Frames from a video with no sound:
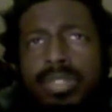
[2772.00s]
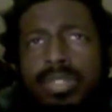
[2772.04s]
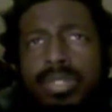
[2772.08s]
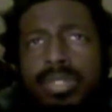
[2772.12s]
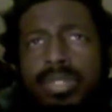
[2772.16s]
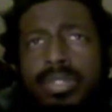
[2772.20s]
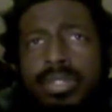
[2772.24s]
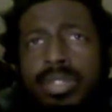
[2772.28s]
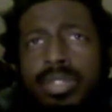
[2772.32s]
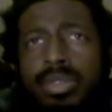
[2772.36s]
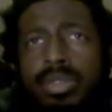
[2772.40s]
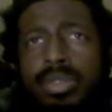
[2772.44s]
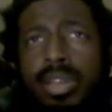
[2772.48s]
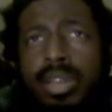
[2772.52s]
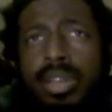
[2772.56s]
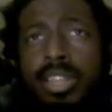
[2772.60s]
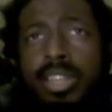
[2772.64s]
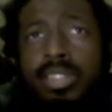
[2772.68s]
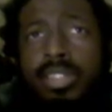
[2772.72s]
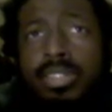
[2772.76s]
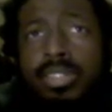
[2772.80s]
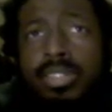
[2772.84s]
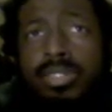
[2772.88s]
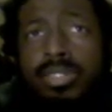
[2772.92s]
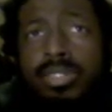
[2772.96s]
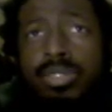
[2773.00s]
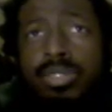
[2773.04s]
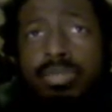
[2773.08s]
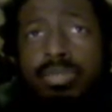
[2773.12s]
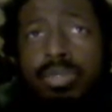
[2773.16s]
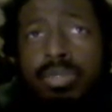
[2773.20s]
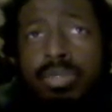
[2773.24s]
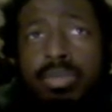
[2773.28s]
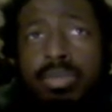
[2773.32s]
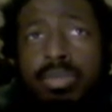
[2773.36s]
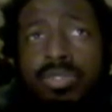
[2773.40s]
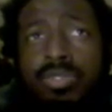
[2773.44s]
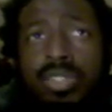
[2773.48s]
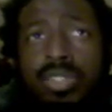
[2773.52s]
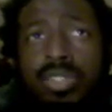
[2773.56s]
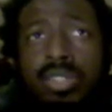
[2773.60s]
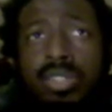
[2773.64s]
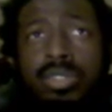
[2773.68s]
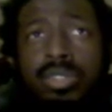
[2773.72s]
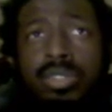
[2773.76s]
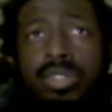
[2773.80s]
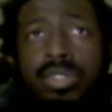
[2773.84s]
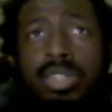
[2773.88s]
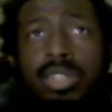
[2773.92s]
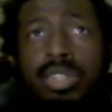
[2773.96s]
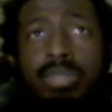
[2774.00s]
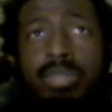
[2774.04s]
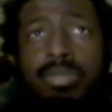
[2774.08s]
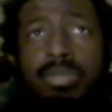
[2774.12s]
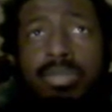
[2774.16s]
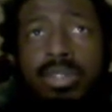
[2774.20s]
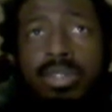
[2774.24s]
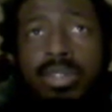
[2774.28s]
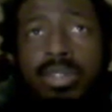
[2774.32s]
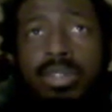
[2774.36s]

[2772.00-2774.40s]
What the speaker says: Yeah, what I need to do is pretty much like look up like